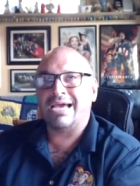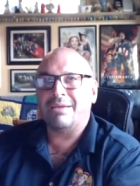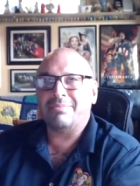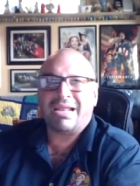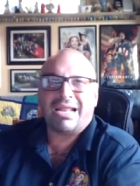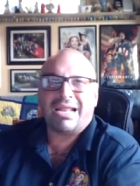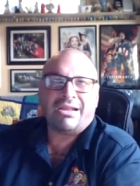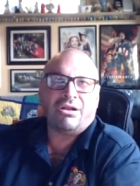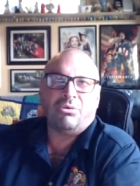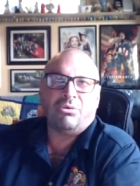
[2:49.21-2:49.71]
And I
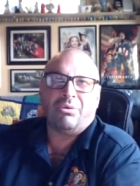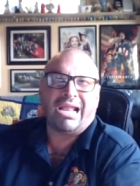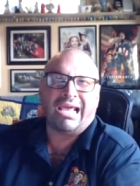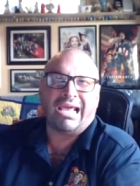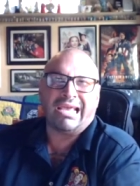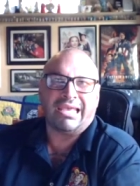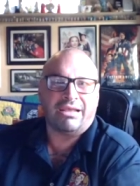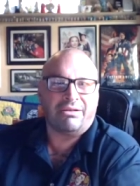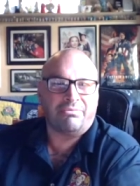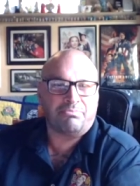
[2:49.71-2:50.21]
don't know when I
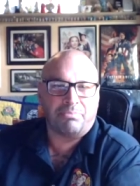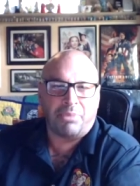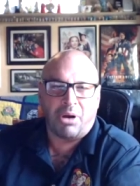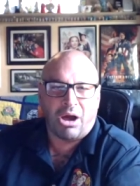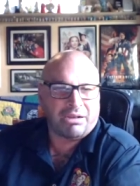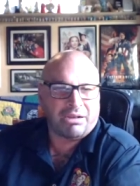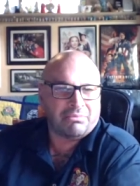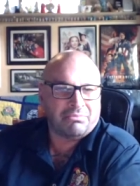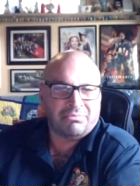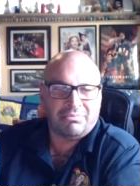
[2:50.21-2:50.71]
hit
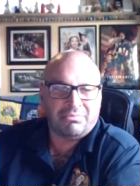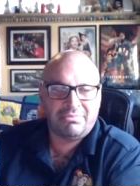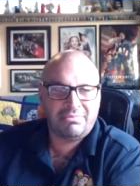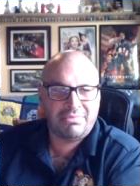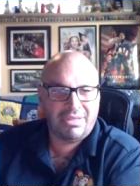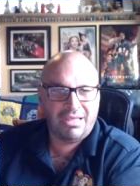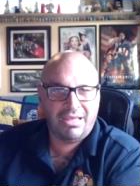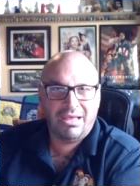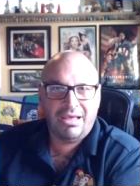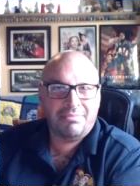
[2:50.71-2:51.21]
bottom,
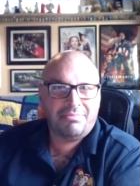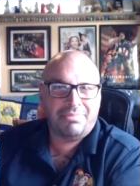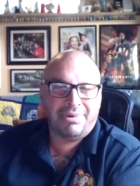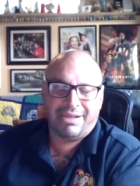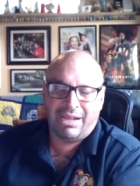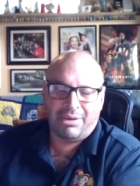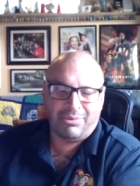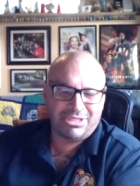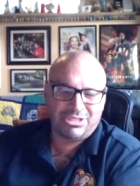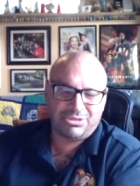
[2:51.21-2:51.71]
but
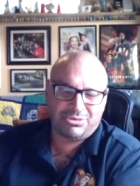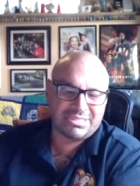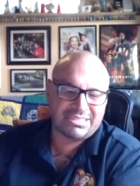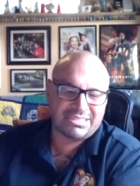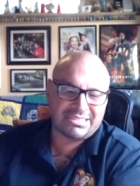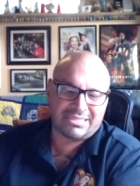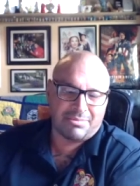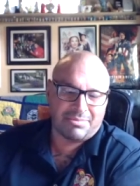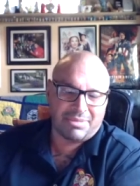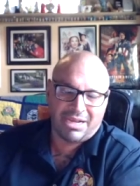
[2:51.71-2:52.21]
I went to a
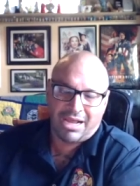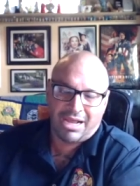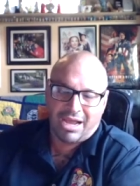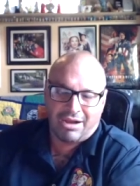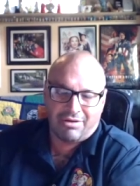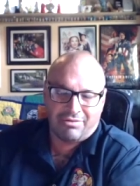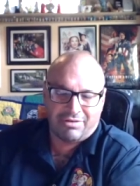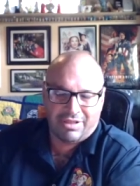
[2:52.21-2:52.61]
seminar,